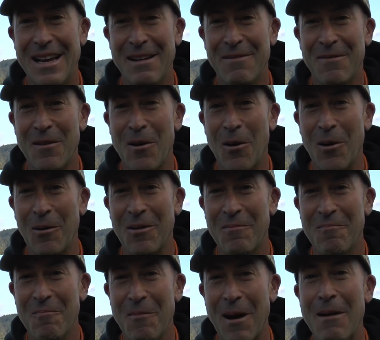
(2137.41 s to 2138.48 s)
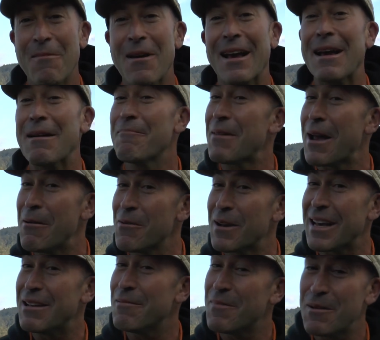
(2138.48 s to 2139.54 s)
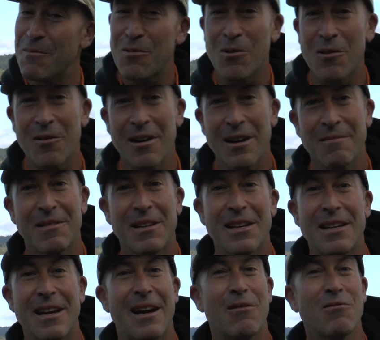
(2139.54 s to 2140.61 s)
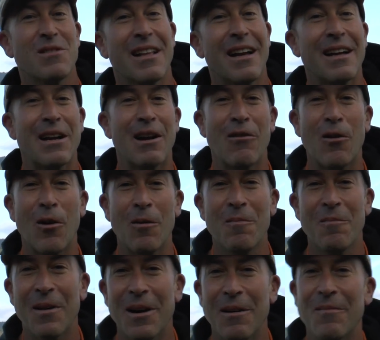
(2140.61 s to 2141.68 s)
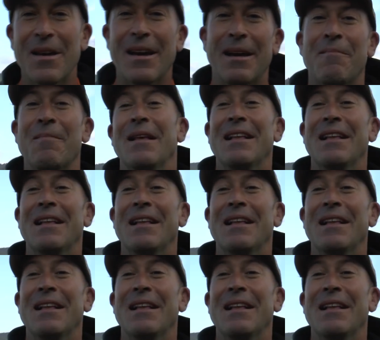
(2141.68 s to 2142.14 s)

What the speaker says: if not, maybe you get, be able to get a bit more details later on. But yeah,